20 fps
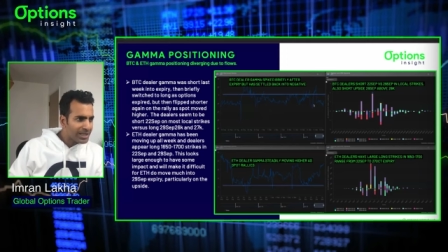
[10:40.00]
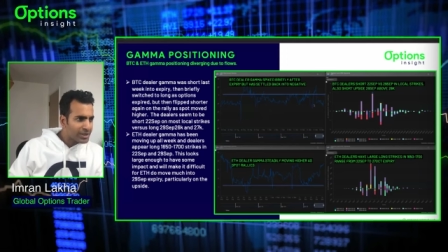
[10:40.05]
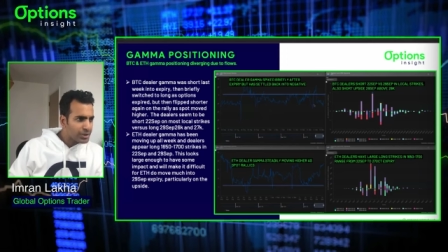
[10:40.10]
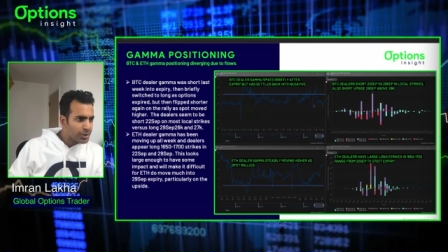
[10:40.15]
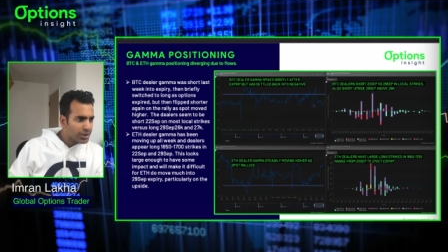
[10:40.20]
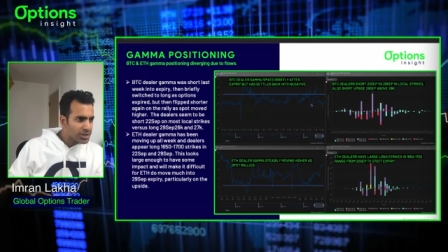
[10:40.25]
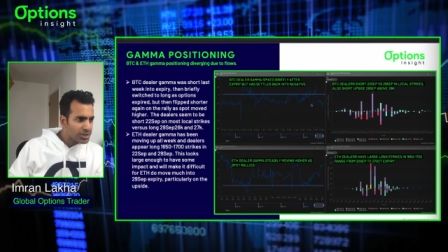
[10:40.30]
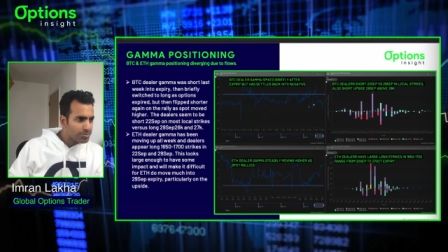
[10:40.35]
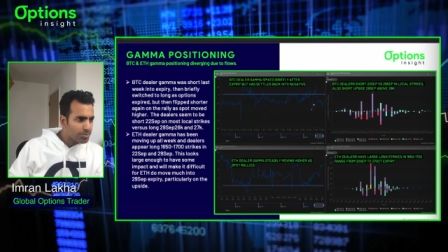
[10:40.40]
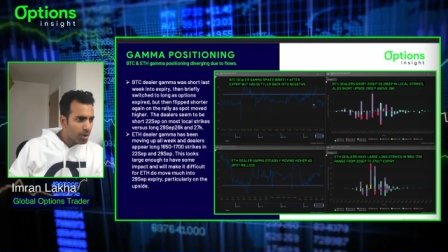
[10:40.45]
into
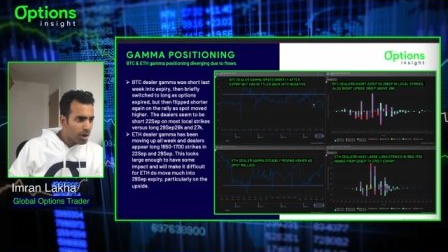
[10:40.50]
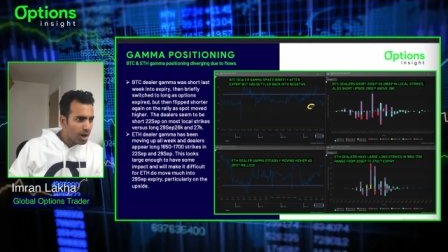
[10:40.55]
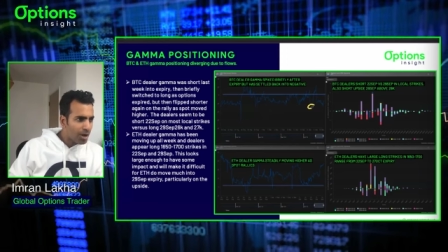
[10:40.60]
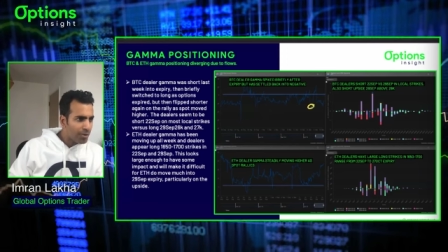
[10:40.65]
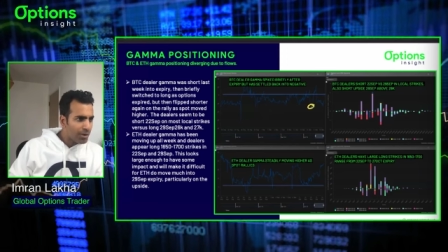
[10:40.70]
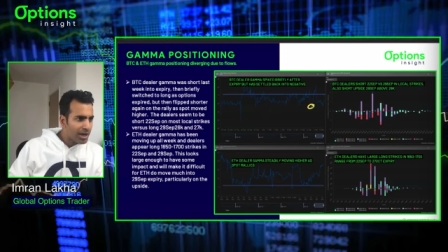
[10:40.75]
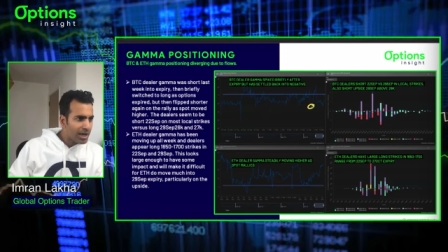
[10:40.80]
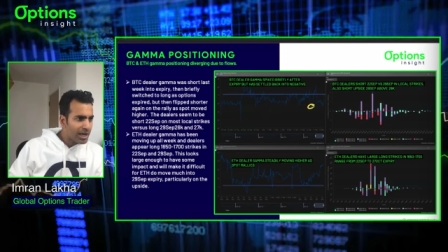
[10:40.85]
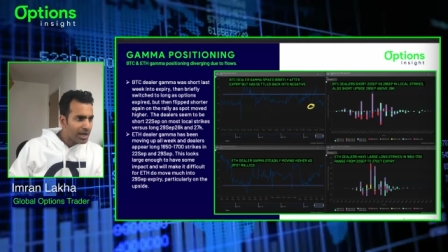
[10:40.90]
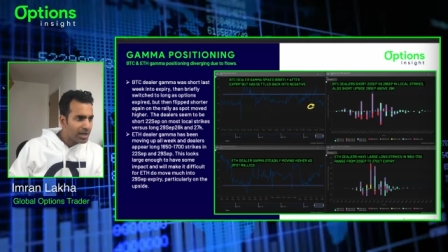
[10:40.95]

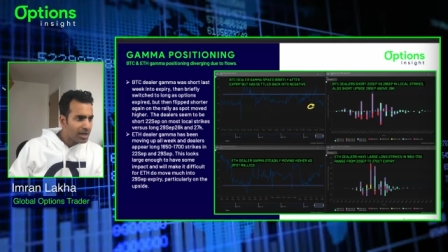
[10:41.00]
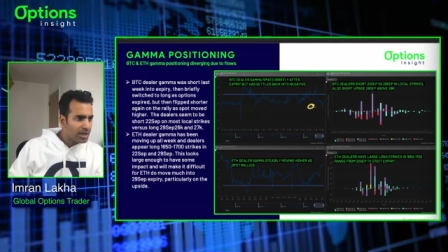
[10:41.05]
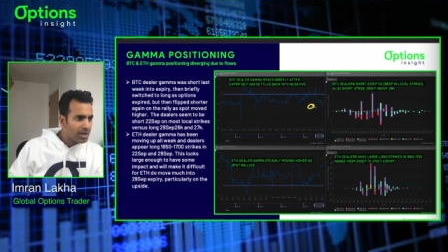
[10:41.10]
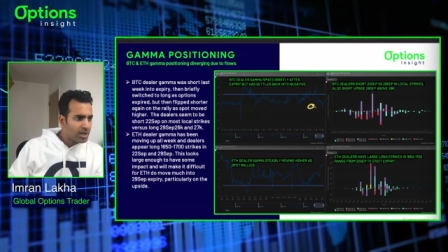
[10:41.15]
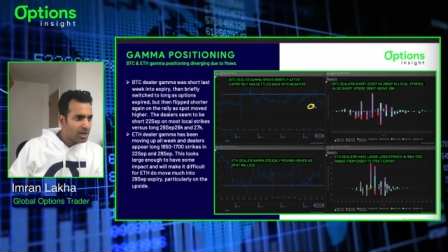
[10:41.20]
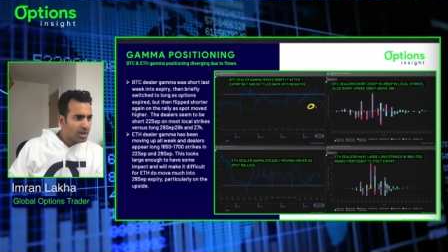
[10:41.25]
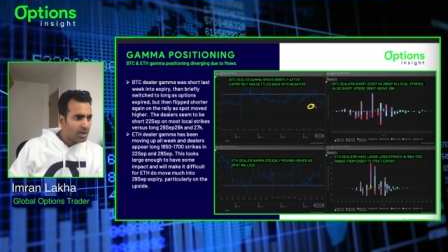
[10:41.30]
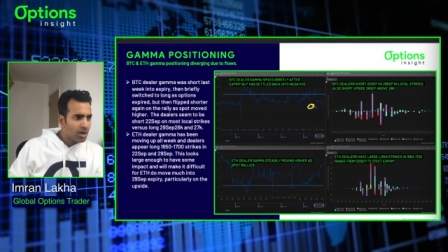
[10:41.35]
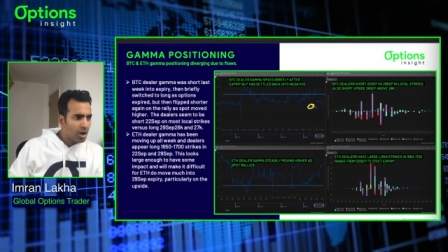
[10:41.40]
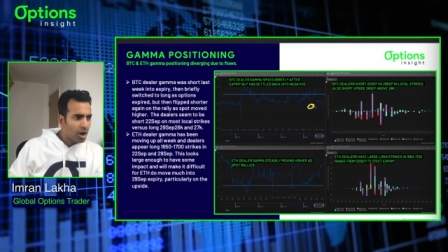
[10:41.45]
expiry,
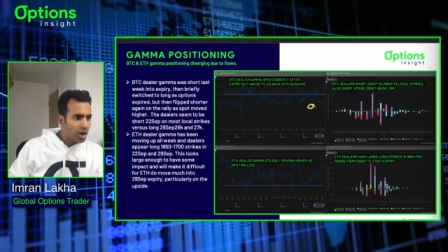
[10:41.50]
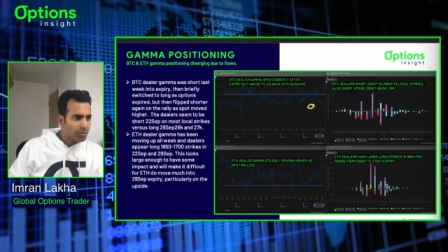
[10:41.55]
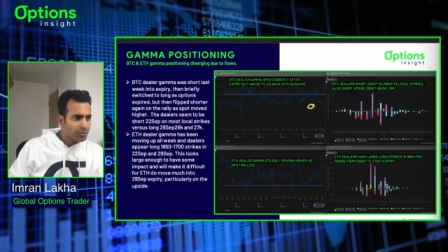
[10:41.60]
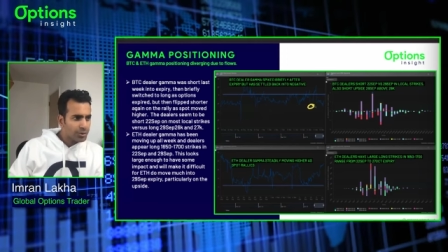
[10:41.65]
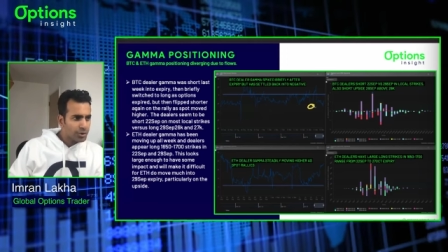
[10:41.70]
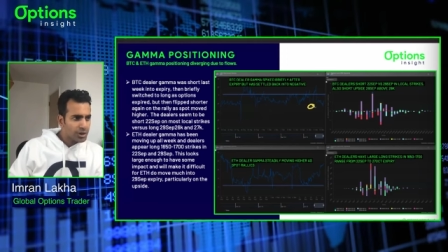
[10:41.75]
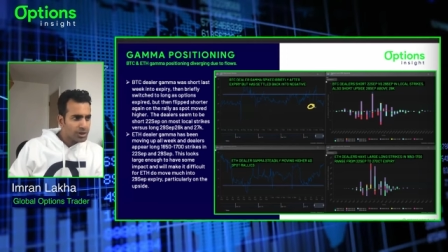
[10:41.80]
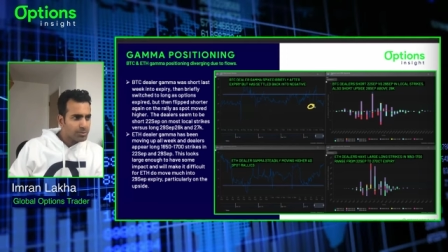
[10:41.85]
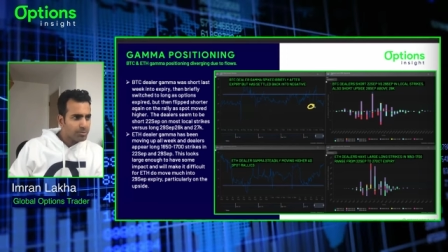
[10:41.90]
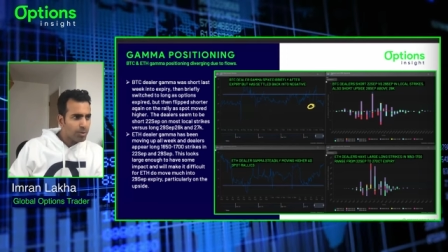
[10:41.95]

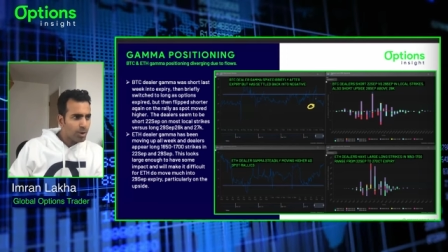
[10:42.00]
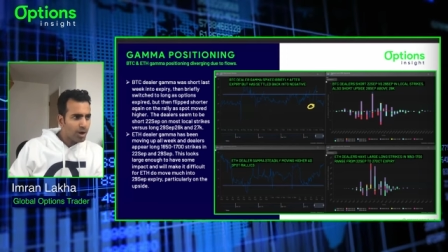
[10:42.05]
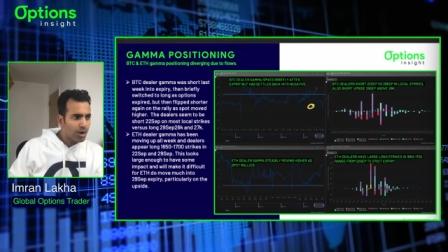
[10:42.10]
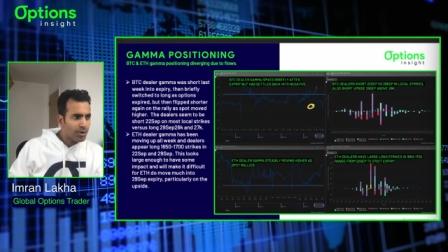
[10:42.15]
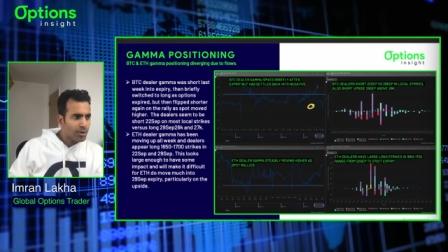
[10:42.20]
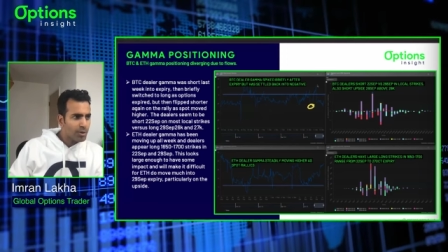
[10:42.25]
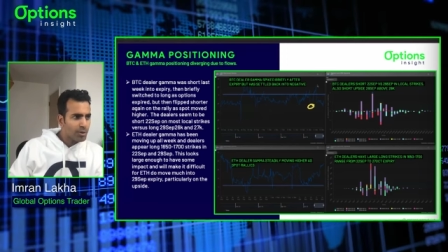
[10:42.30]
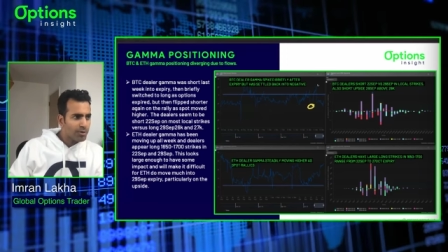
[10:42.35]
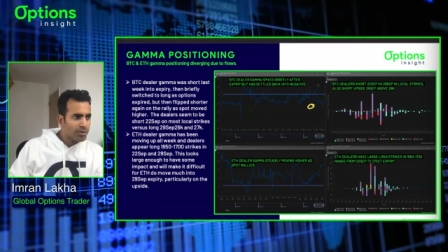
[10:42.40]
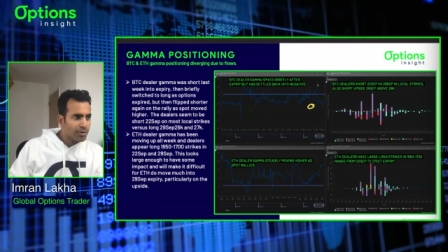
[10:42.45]
after
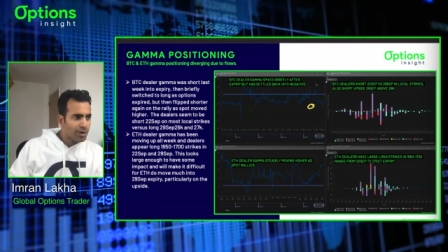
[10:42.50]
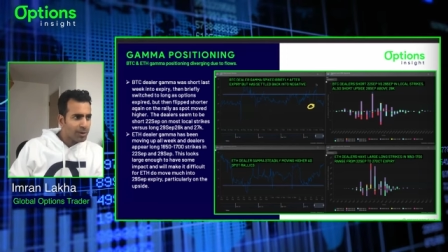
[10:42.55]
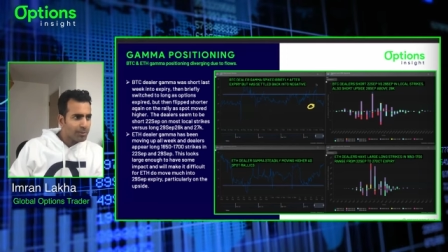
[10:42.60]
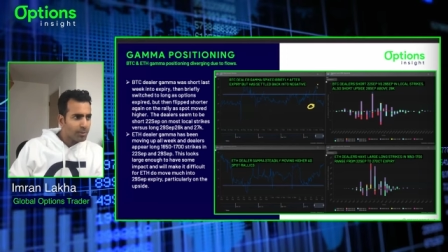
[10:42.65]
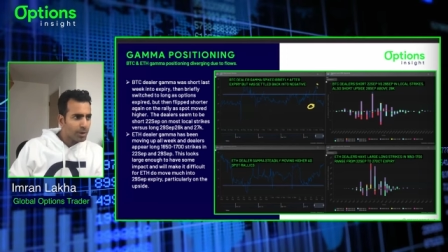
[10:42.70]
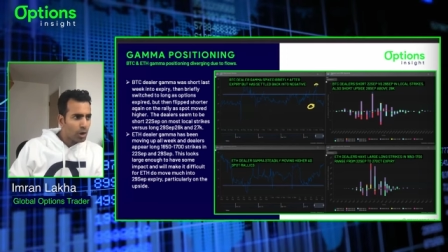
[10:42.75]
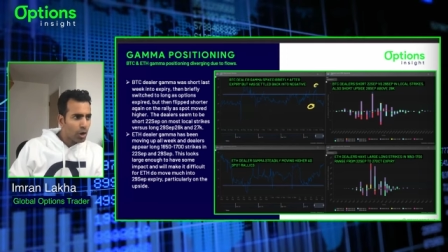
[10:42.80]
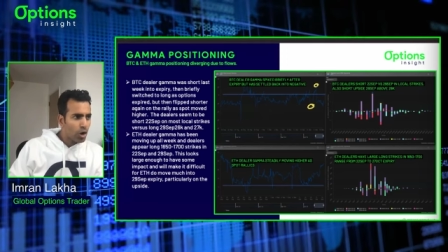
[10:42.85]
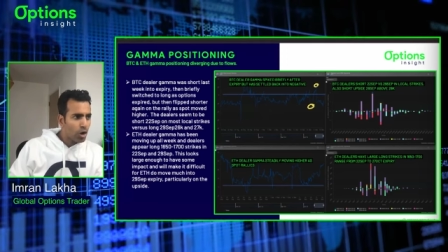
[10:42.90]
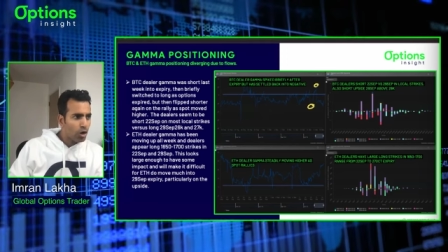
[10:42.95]
expiry, we flipped
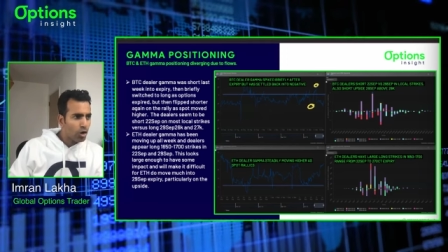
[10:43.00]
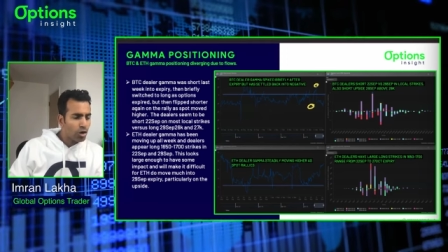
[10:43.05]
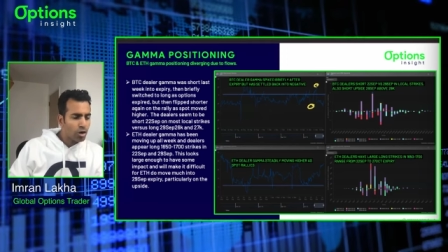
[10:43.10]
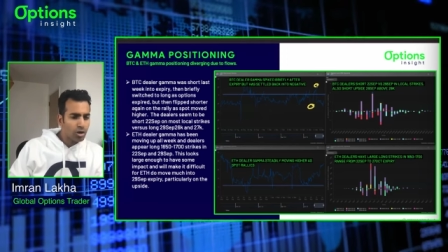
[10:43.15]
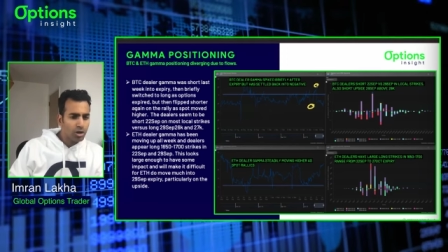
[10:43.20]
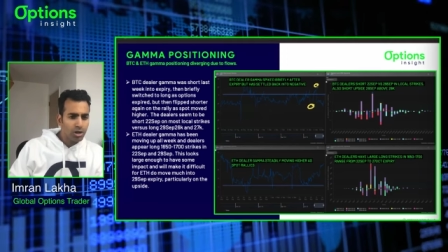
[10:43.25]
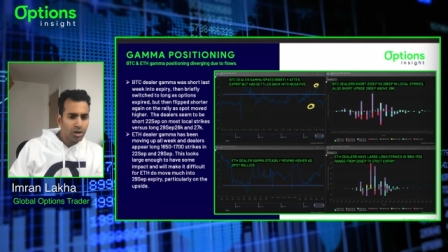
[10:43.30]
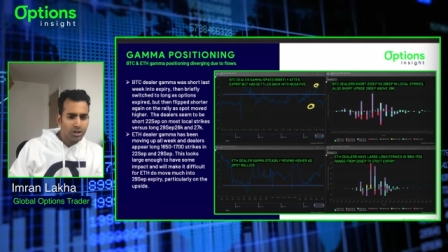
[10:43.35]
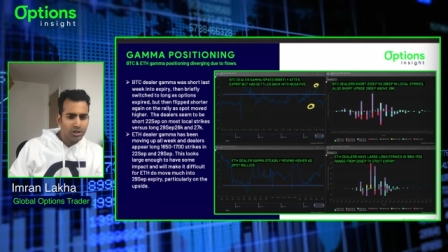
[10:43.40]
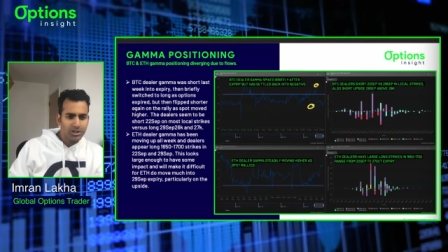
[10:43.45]
long.